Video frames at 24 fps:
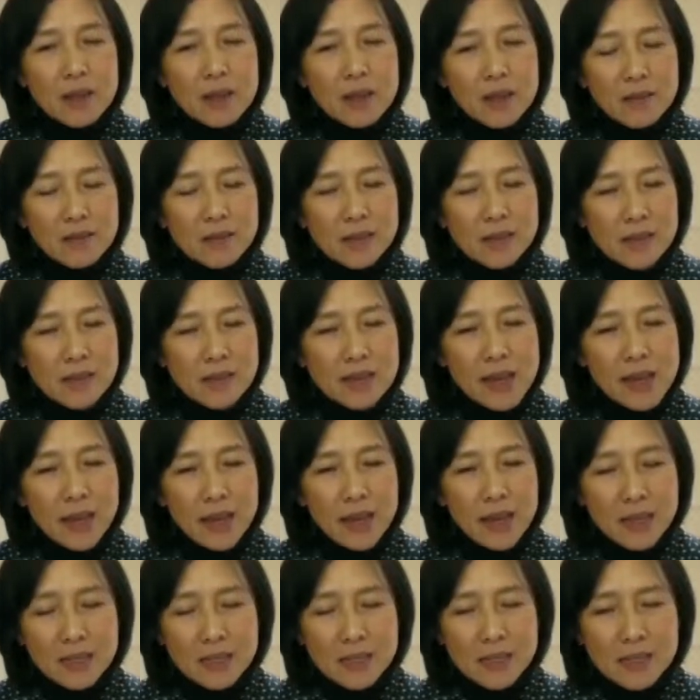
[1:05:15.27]
In this
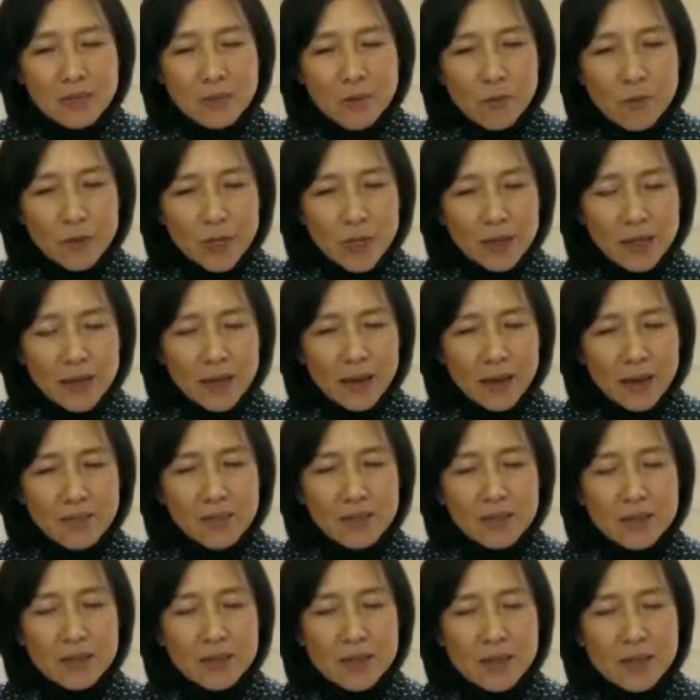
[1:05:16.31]
case, we
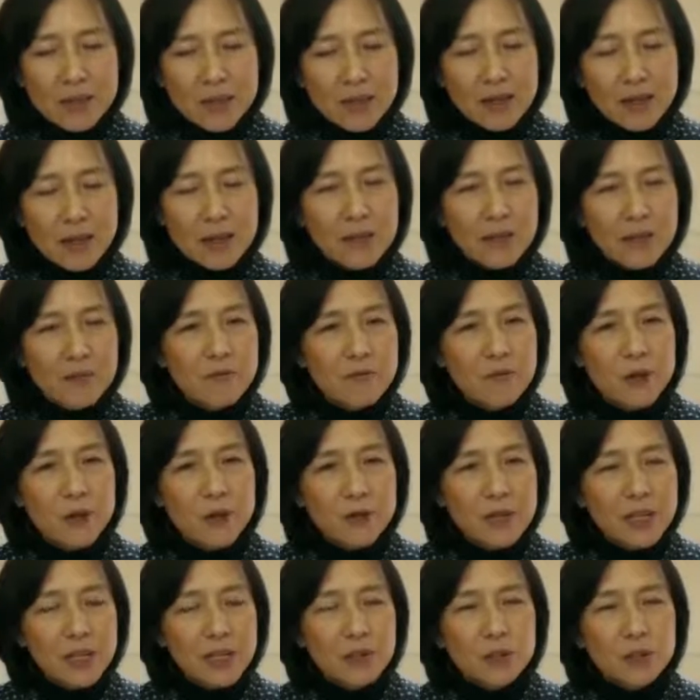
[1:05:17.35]
have this cut and fill
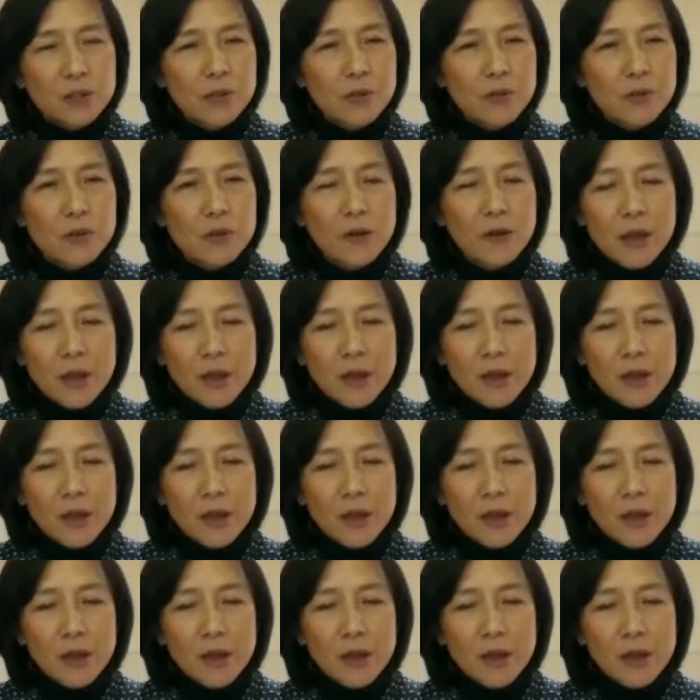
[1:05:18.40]
issue.